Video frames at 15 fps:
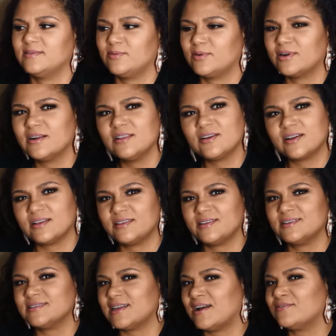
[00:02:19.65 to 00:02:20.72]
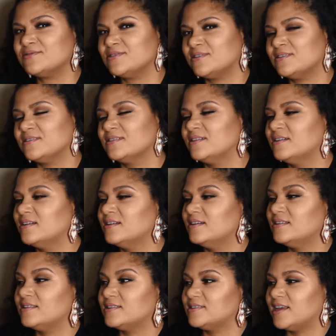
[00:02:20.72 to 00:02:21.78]
We're gonna look at this after
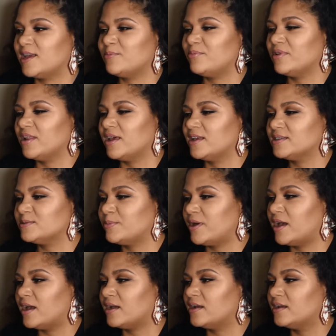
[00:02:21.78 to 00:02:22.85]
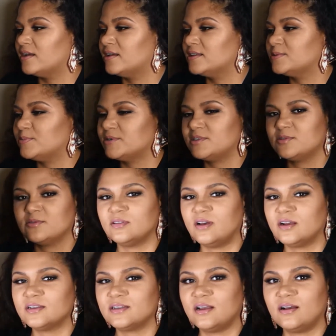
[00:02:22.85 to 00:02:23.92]
the tape plays back. It's been so
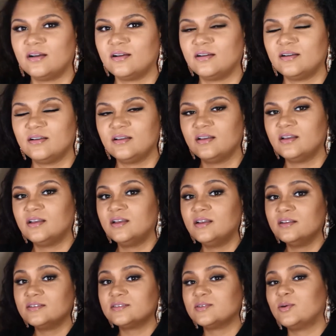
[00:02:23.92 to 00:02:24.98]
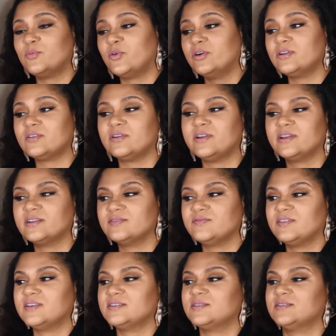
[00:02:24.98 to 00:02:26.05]
long. Oh. So I'm wondering
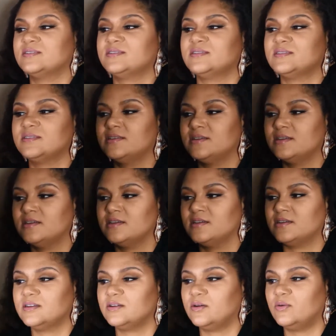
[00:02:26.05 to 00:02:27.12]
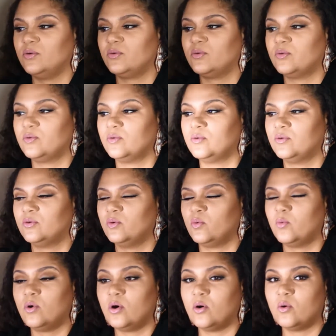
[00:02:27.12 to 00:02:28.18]
if this is,
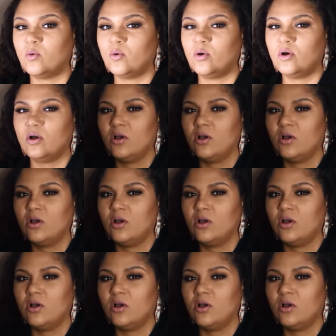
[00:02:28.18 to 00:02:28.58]
whoa.